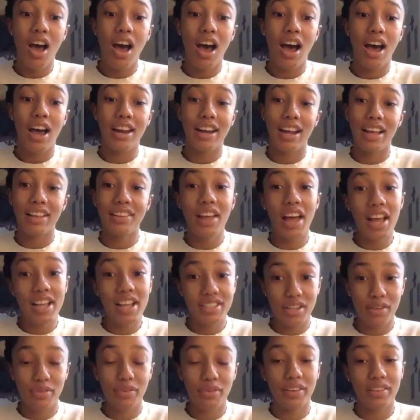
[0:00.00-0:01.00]
on a
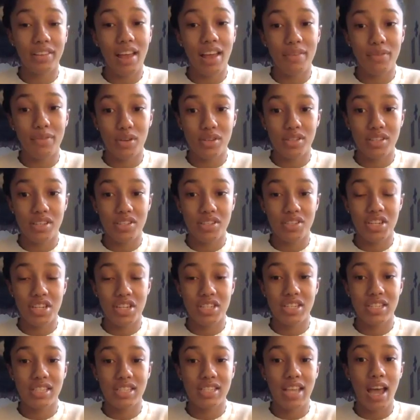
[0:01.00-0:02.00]
lot of different levels, and she
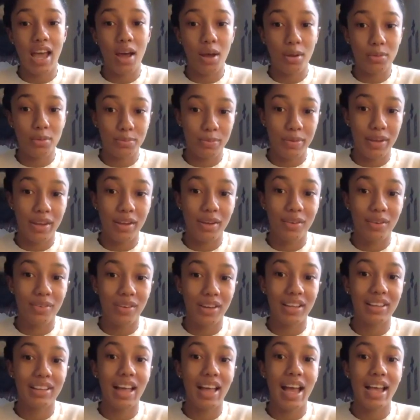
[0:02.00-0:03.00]
just helped me
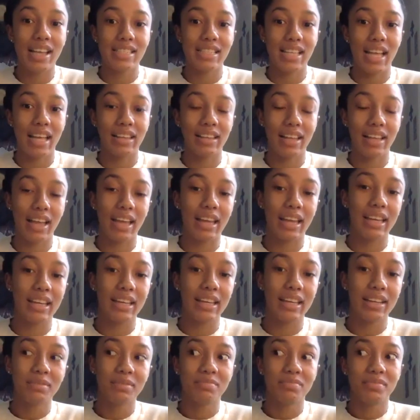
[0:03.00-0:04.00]
realize that like
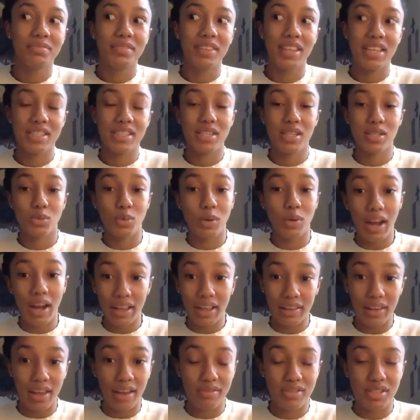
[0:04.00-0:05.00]
this is what
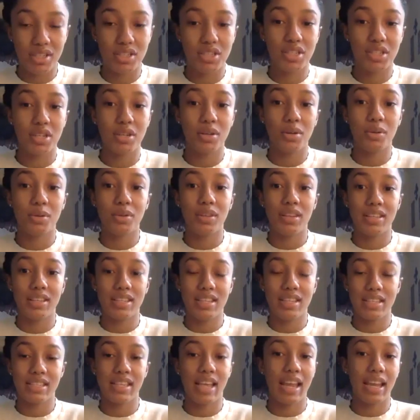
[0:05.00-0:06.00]
I love to do.
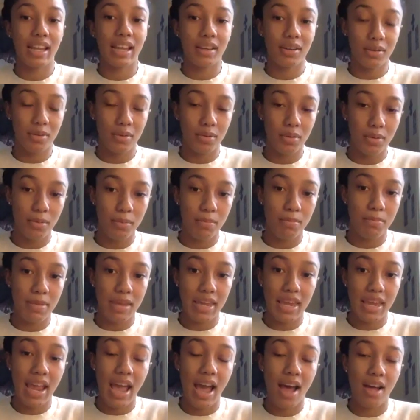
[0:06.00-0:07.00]
This is like
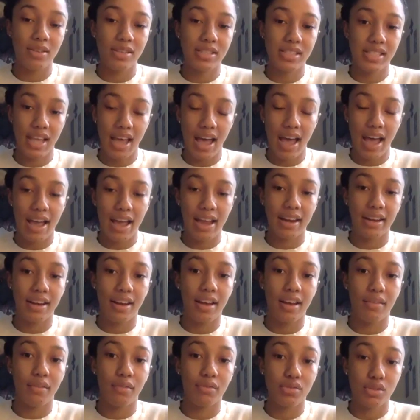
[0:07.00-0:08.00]
me outside
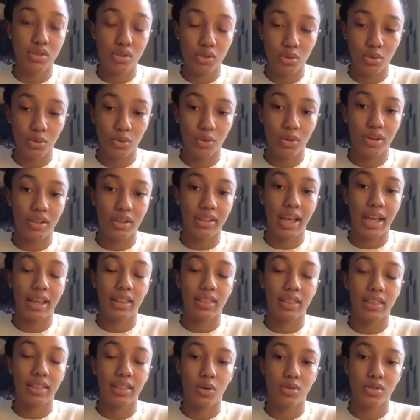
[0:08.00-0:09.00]
of school,
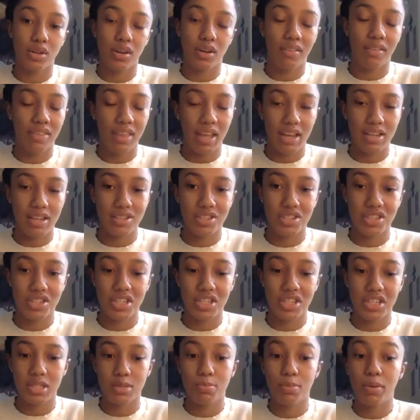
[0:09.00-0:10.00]
like those sort of things, and
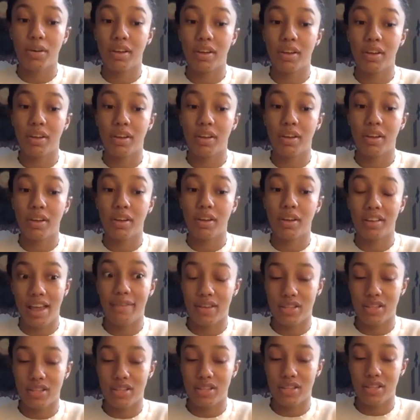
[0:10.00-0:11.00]
she just put
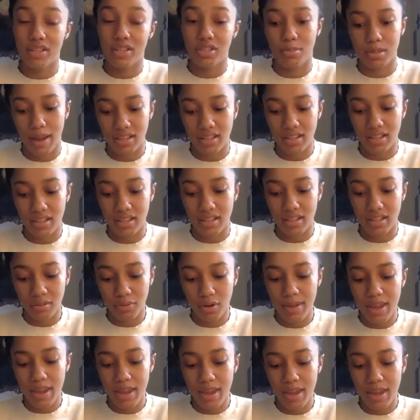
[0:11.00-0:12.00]
life into
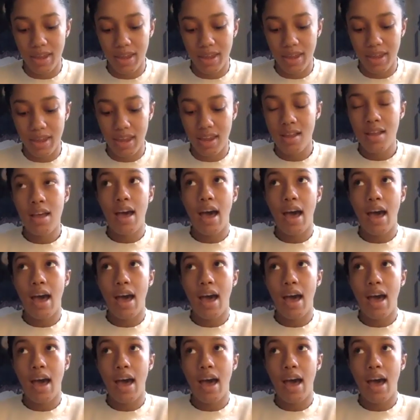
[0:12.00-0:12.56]
perspective for me.